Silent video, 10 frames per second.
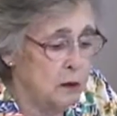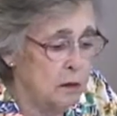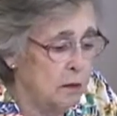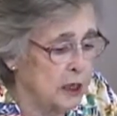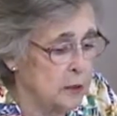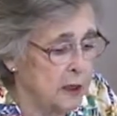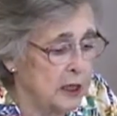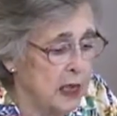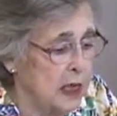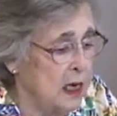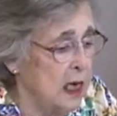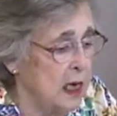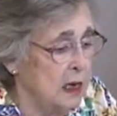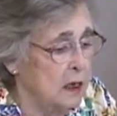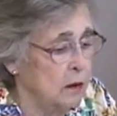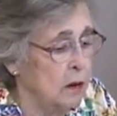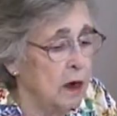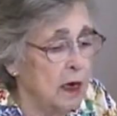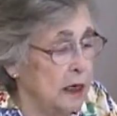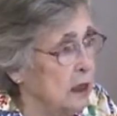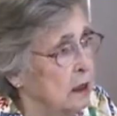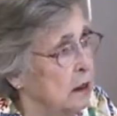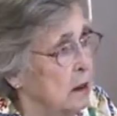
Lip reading: Not too much, but they need it to harden.